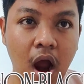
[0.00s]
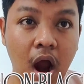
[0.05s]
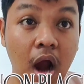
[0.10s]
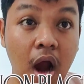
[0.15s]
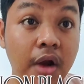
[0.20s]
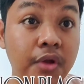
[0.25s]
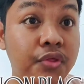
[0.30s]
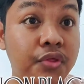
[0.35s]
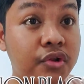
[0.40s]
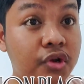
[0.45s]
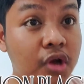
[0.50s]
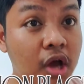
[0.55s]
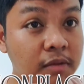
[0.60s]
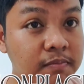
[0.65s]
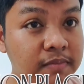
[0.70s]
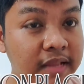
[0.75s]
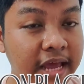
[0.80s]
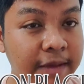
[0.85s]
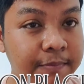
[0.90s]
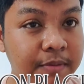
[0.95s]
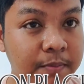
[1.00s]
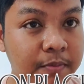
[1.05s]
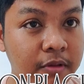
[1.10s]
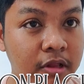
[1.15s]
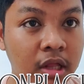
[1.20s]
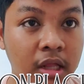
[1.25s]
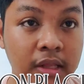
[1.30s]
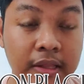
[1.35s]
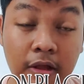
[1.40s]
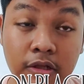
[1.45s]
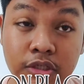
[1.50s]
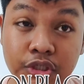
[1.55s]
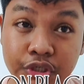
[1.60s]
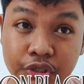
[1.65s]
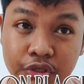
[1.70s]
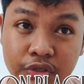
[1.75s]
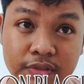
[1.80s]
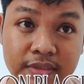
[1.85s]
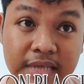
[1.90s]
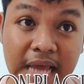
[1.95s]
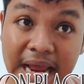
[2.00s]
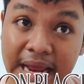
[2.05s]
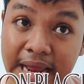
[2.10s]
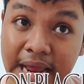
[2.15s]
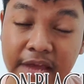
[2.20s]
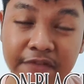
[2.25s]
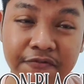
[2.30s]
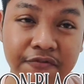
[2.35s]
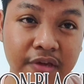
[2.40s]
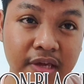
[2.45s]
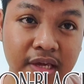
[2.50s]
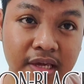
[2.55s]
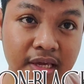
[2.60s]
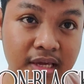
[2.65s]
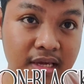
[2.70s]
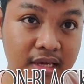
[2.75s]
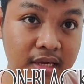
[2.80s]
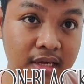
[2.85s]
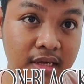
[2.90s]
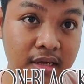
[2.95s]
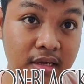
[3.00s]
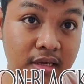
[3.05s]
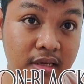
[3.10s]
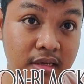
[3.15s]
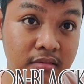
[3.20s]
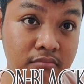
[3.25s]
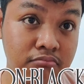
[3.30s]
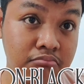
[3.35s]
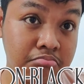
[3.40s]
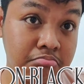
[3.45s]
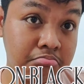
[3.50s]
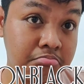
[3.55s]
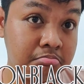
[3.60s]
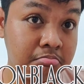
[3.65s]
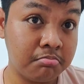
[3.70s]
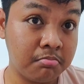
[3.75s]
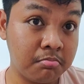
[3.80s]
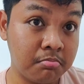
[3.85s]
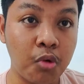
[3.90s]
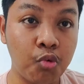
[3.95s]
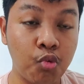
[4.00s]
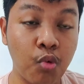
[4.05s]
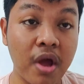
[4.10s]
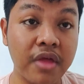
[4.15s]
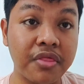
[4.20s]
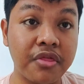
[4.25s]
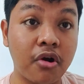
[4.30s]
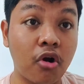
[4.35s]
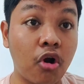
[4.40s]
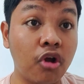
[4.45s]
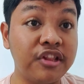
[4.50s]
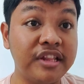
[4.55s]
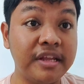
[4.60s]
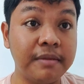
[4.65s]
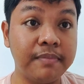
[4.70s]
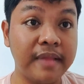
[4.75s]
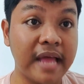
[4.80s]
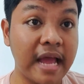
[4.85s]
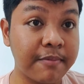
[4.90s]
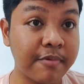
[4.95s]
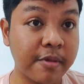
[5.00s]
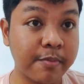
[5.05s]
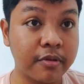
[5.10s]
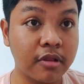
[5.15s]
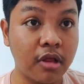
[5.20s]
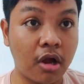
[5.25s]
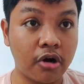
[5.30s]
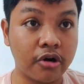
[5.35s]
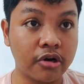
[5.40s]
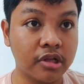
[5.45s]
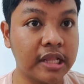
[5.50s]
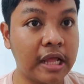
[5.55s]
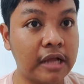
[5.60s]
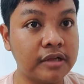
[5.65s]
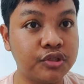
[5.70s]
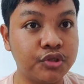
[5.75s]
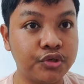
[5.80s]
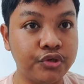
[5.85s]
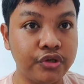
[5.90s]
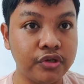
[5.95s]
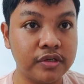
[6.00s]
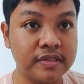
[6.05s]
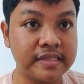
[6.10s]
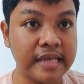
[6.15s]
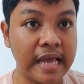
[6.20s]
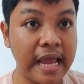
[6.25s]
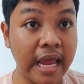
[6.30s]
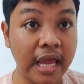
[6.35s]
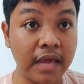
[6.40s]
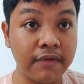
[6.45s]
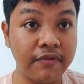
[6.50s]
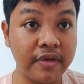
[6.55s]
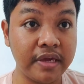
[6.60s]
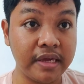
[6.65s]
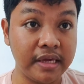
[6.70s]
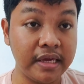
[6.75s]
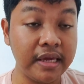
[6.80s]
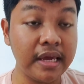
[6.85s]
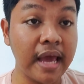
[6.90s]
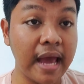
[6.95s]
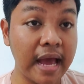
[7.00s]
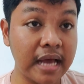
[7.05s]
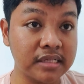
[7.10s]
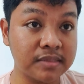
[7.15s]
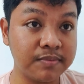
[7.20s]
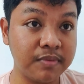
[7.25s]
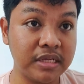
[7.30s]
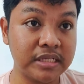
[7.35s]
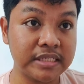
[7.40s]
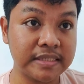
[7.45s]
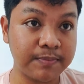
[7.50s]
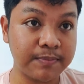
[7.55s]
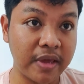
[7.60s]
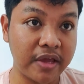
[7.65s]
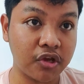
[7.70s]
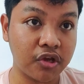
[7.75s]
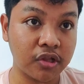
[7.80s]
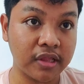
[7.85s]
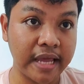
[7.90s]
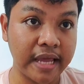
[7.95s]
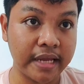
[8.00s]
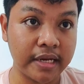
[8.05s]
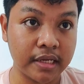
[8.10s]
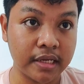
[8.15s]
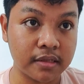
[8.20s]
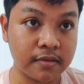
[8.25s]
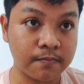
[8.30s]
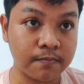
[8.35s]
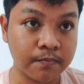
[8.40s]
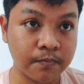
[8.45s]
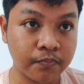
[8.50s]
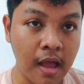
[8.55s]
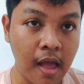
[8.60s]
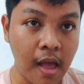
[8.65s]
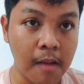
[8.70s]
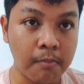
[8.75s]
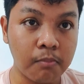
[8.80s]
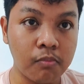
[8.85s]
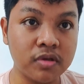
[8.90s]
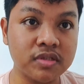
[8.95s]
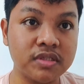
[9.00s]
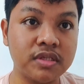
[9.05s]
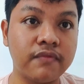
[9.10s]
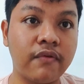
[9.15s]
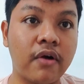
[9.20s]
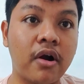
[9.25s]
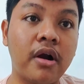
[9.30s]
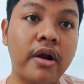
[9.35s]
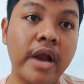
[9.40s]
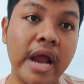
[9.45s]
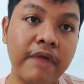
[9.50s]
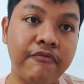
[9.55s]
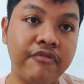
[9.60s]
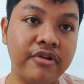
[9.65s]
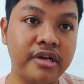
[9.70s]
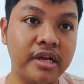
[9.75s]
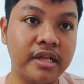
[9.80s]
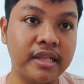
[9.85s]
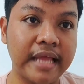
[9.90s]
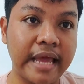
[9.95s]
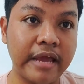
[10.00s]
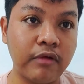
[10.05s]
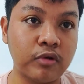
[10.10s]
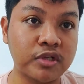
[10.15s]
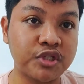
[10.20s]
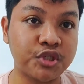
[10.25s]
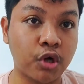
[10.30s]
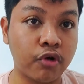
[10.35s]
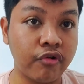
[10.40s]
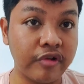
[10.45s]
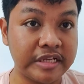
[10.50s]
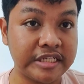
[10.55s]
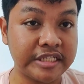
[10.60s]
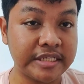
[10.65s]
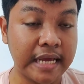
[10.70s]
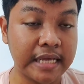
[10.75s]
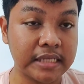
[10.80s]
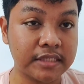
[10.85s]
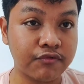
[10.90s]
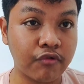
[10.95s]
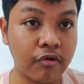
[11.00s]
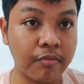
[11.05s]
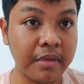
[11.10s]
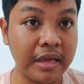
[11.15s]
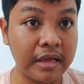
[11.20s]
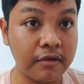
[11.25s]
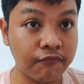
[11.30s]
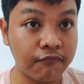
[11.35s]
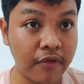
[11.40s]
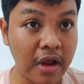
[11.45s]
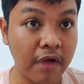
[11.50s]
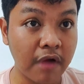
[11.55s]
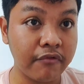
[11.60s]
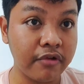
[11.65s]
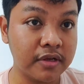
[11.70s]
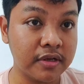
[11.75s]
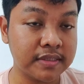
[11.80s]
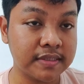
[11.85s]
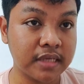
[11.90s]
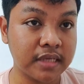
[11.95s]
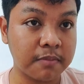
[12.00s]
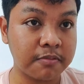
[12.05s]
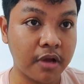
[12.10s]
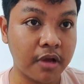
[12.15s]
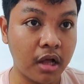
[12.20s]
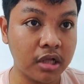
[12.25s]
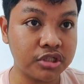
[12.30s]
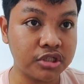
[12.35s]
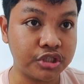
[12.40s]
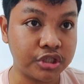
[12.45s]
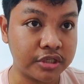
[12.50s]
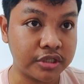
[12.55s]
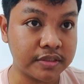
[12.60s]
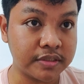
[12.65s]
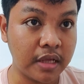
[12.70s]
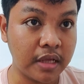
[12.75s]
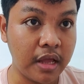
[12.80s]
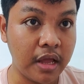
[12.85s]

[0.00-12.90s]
Are the non-black people allowed to use AAVE? Whether only black people are allowed to use AAVE has been speculated. Most of our everyday language originates from various subcultures.